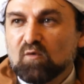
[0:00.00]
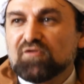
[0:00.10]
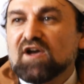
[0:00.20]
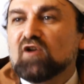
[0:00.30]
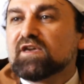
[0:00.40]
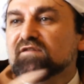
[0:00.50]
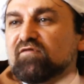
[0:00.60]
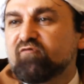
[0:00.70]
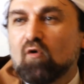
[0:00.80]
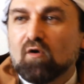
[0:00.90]
What they are
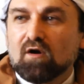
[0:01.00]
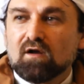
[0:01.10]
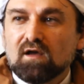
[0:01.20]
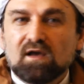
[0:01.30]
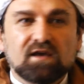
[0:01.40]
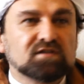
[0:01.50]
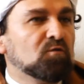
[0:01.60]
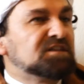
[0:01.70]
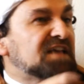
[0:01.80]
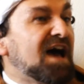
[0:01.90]
looking for is
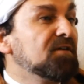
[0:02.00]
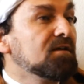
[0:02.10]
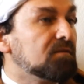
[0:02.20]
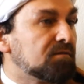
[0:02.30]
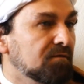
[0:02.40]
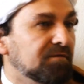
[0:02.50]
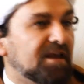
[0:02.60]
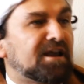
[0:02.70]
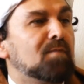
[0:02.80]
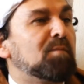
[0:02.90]
which hadith
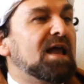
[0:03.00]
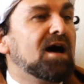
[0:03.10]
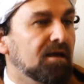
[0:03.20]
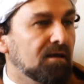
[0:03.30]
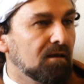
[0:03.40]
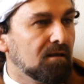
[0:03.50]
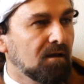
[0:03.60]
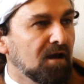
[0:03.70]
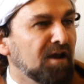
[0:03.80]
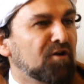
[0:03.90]
they can apply
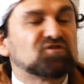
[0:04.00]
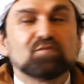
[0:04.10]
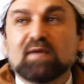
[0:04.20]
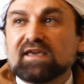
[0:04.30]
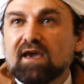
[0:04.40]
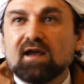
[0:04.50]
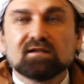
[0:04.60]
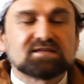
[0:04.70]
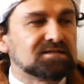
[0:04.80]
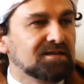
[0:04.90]
in order to make
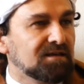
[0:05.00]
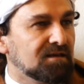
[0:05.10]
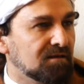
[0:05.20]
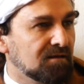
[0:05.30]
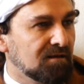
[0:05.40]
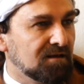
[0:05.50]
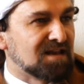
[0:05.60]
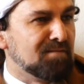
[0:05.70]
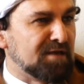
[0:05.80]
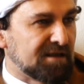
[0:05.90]
KLCC
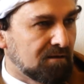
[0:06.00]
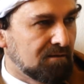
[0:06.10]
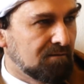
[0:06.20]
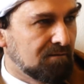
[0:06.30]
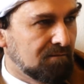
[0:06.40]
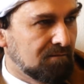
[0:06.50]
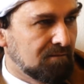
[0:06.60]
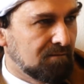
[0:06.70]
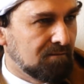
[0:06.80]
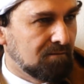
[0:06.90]
Islamic.
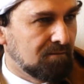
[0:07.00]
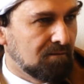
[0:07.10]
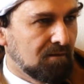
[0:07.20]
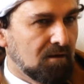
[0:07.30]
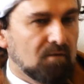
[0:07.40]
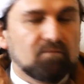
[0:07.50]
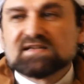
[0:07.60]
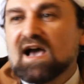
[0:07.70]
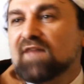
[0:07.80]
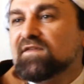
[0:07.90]

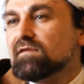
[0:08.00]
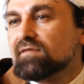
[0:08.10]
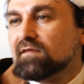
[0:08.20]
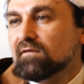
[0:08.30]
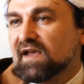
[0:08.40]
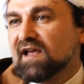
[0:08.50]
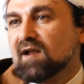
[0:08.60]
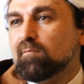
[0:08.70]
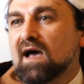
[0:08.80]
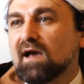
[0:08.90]
Which hadith they
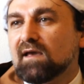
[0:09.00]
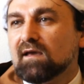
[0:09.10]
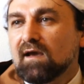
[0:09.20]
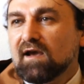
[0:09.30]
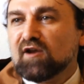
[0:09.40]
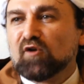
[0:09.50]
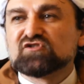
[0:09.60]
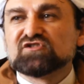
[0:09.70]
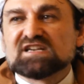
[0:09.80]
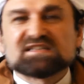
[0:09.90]
can apply in
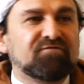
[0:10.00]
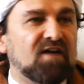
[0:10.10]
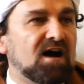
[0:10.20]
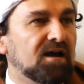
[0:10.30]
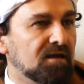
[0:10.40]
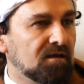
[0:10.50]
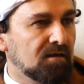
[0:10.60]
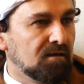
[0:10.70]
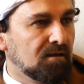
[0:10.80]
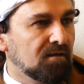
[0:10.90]
order to justify
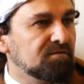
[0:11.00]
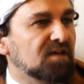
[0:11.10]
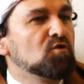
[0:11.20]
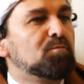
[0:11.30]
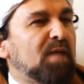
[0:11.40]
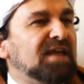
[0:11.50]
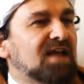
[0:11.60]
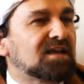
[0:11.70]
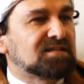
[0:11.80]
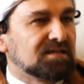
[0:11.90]
that you
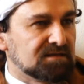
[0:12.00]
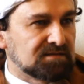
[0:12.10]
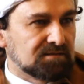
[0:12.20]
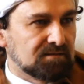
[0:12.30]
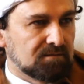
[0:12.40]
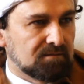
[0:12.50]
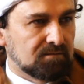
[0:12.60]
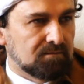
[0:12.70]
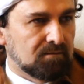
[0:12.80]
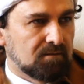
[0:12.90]
pay taxes
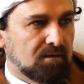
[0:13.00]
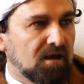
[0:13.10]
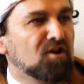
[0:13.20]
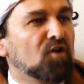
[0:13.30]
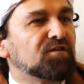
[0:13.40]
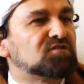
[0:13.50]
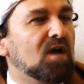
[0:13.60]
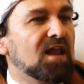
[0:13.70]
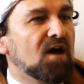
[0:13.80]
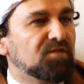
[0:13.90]
in order to